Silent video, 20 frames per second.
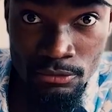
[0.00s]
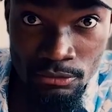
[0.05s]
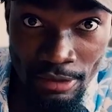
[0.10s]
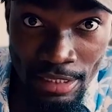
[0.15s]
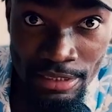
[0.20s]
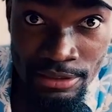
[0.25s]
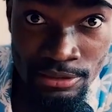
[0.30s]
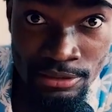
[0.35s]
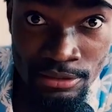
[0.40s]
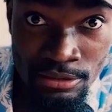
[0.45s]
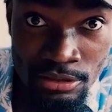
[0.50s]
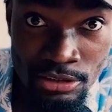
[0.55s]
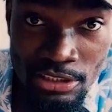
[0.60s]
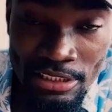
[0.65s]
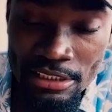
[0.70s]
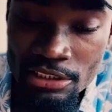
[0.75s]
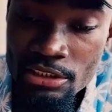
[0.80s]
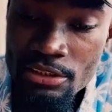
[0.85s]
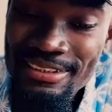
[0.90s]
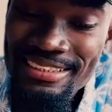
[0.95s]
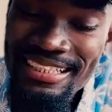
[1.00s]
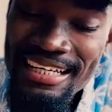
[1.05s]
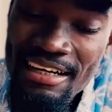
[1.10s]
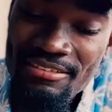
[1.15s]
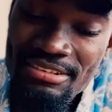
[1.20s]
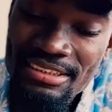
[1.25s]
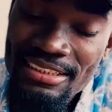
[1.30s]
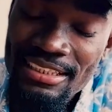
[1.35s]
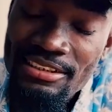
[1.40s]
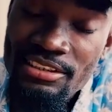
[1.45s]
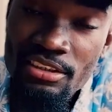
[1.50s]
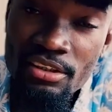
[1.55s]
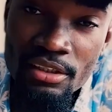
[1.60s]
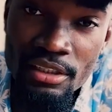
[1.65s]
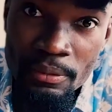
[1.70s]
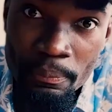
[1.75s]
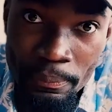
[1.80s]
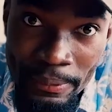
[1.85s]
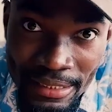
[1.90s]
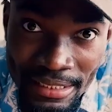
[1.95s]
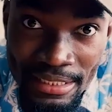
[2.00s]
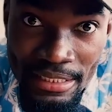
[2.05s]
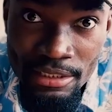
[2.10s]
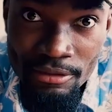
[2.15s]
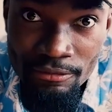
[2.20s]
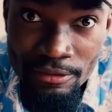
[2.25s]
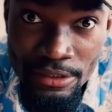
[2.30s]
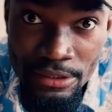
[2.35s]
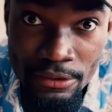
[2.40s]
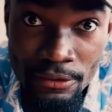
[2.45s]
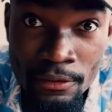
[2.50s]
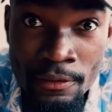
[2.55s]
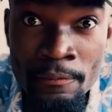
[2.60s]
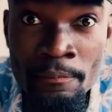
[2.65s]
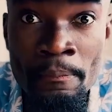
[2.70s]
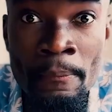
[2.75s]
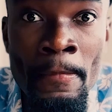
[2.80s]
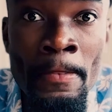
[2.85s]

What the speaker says: Right? So then you didn't have to necessarily pick NVIDIA.